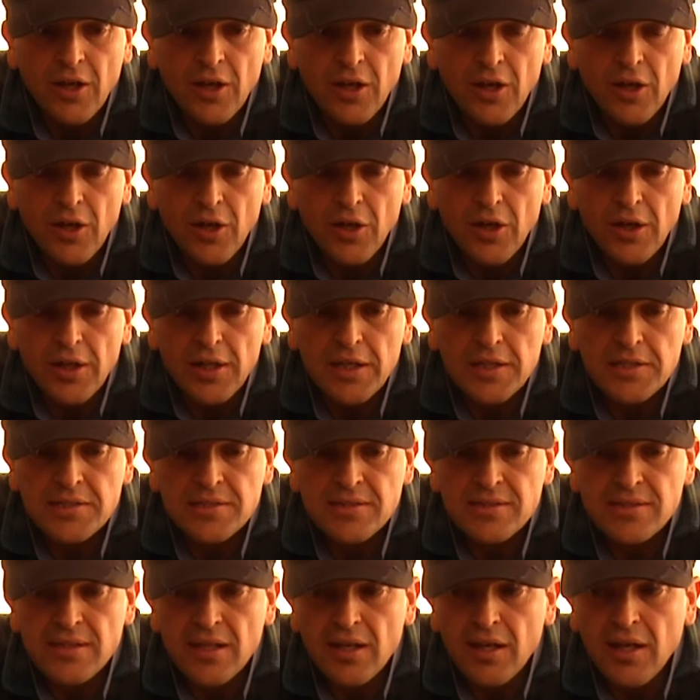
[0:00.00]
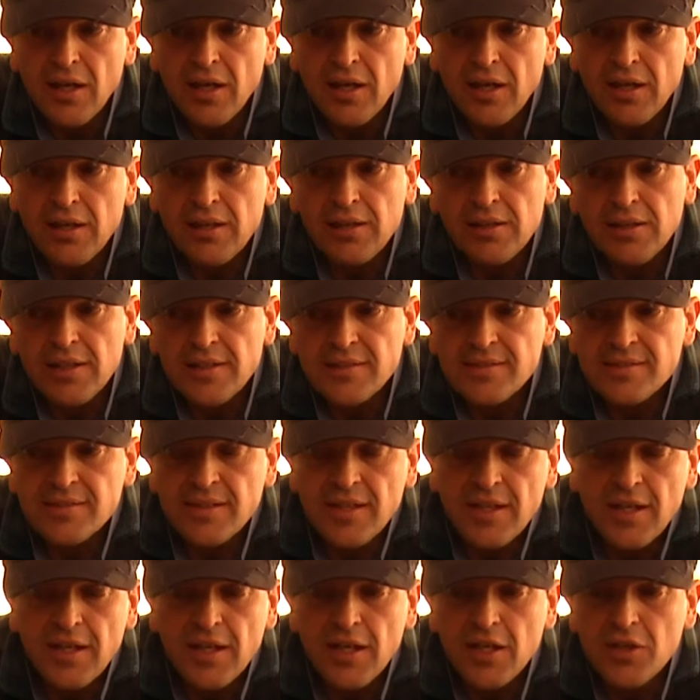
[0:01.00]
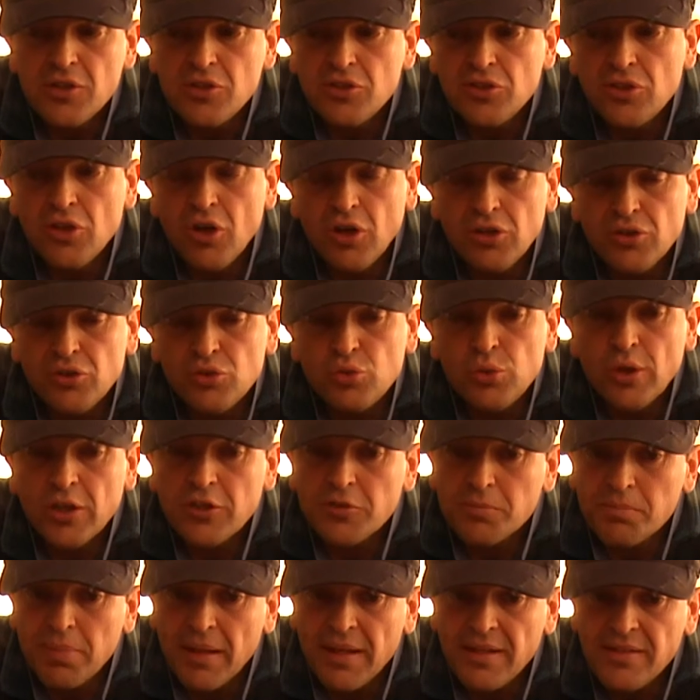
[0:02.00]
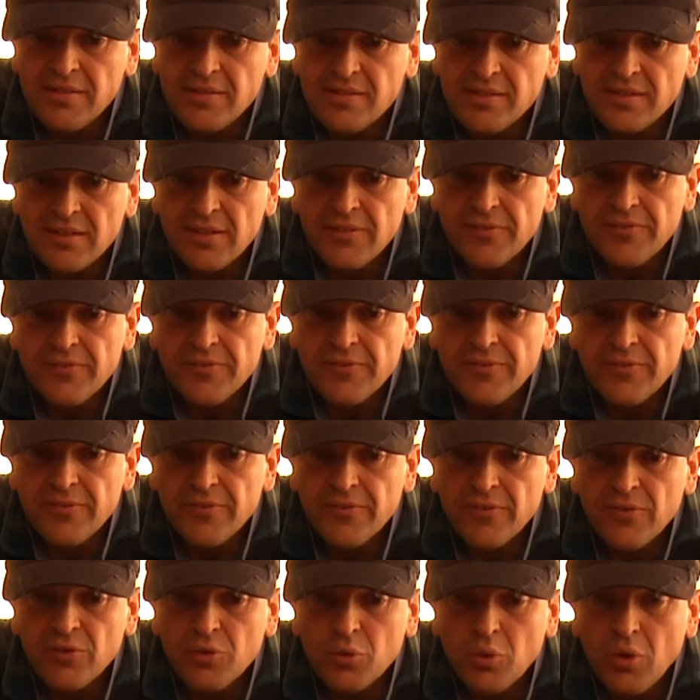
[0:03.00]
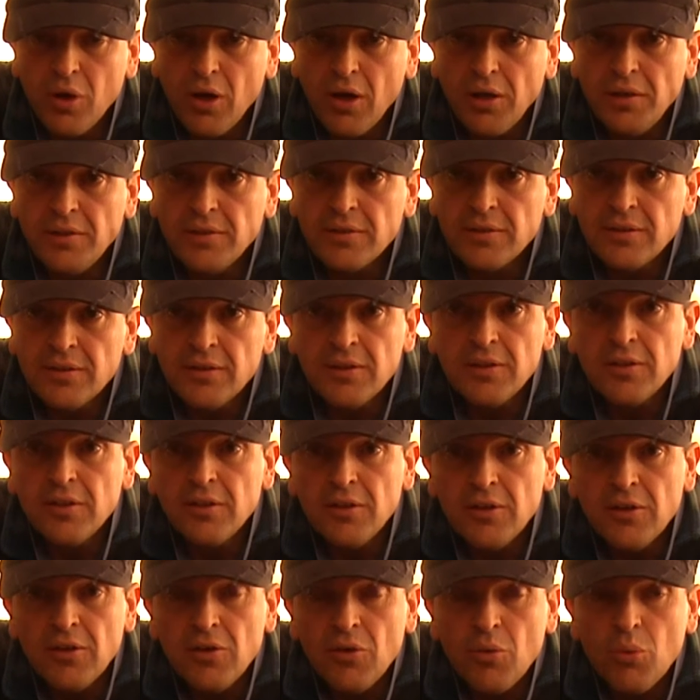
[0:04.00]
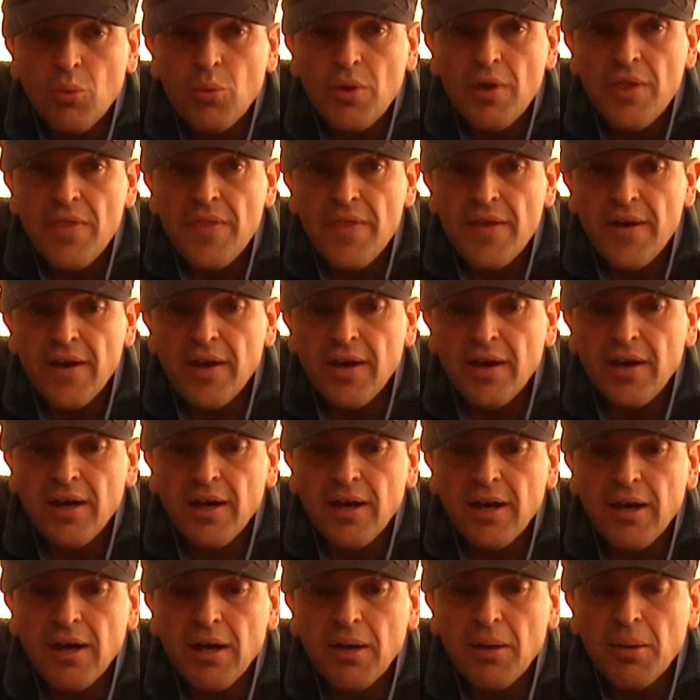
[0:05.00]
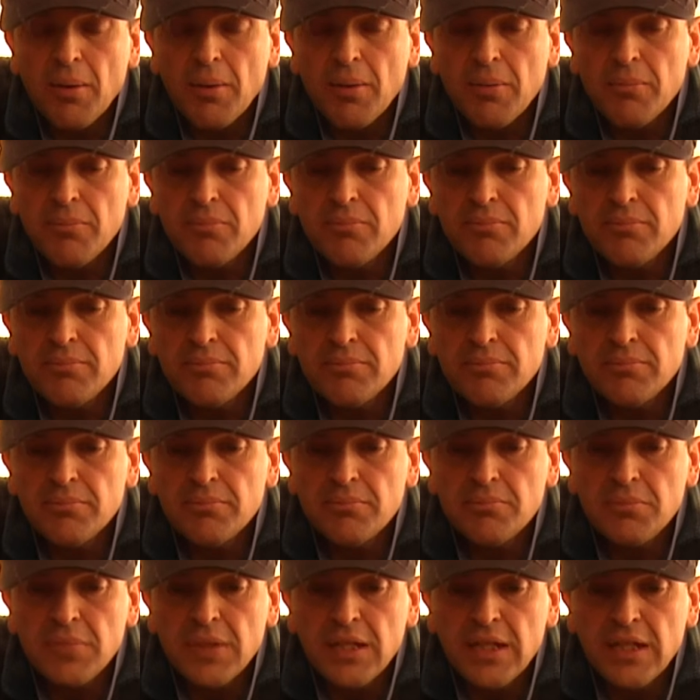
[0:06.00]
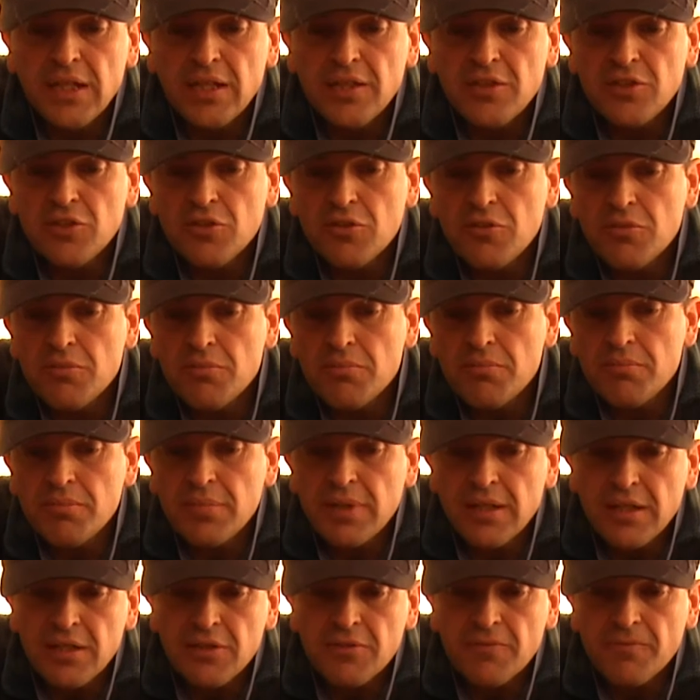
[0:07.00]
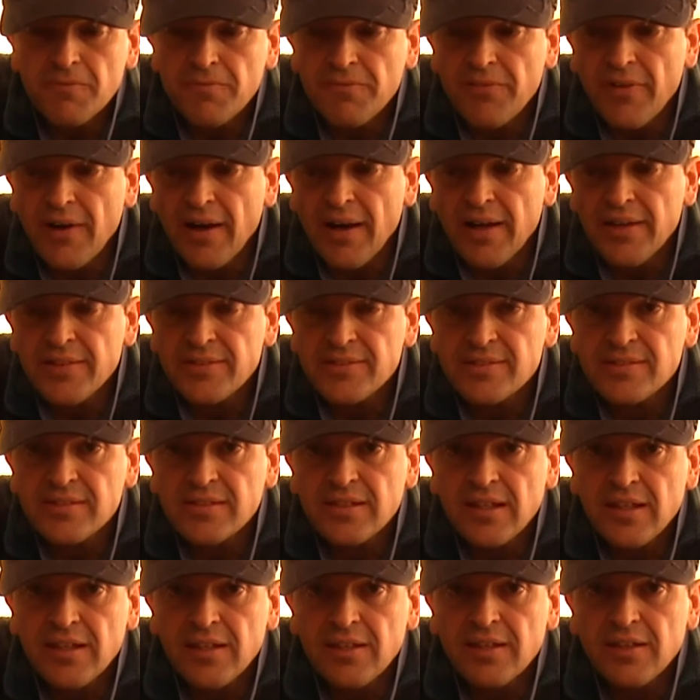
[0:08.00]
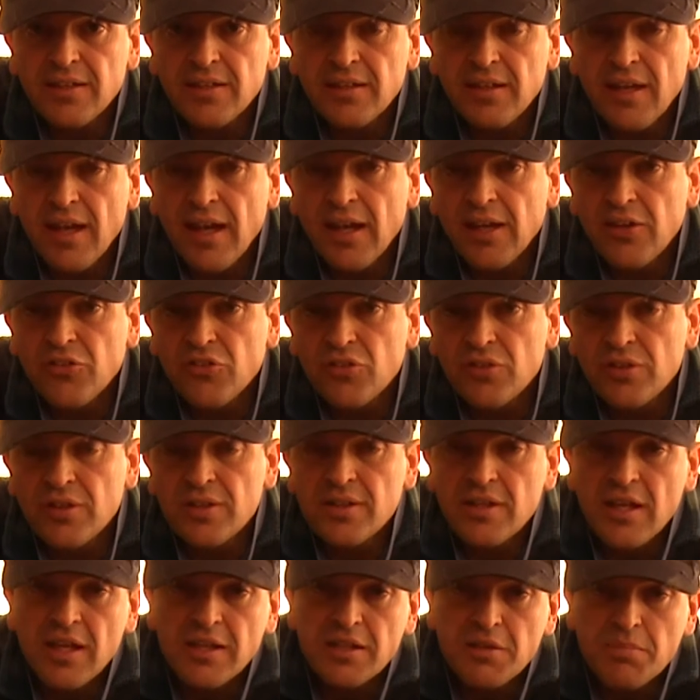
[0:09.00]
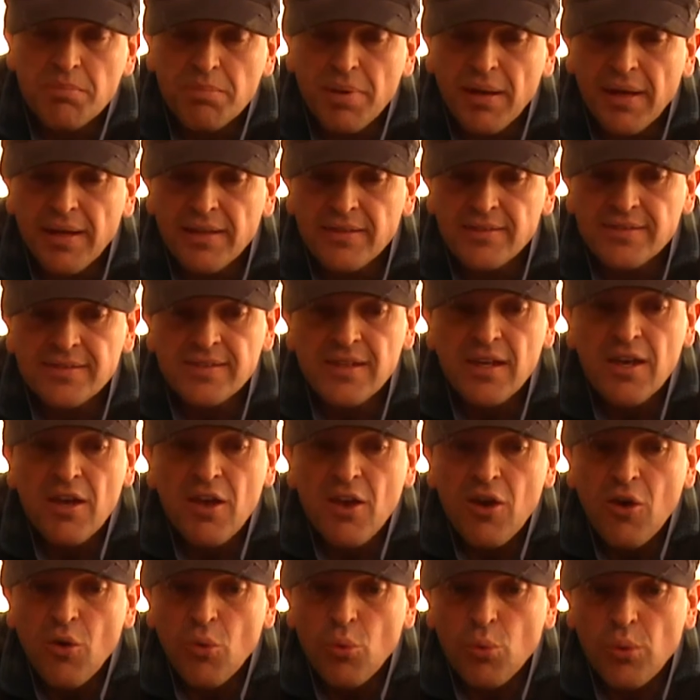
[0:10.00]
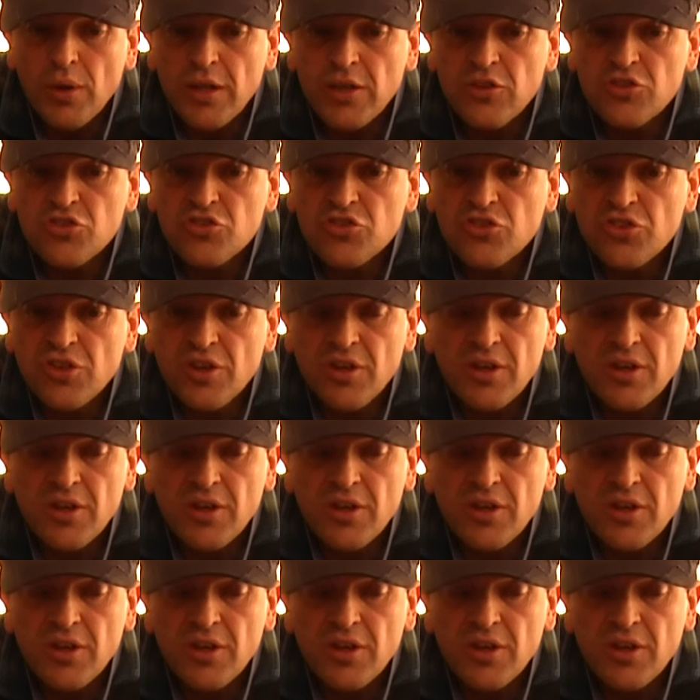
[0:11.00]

It's let's say not too expensive rod with a medium fast action. It depends which